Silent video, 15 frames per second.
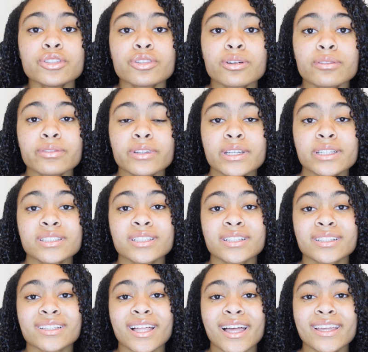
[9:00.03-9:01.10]
Don't forget
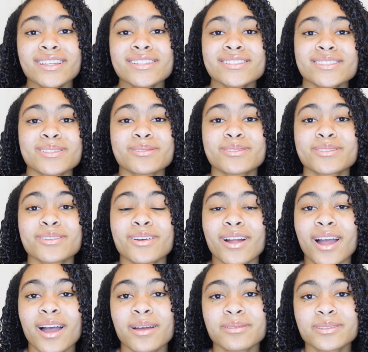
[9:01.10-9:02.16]
to like,
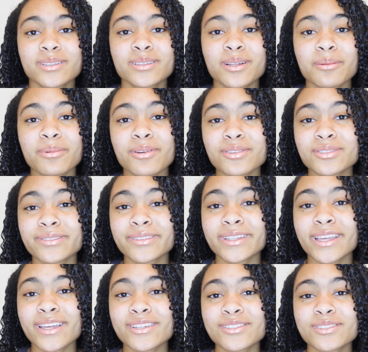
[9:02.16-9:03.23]
subscribe, turn on post
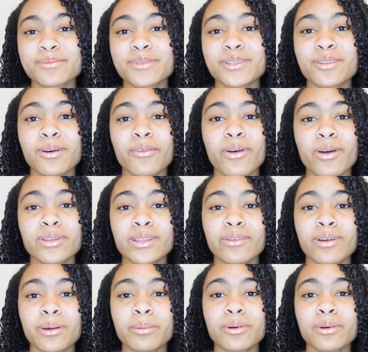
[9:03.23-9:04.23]
notifications to be notified whenever I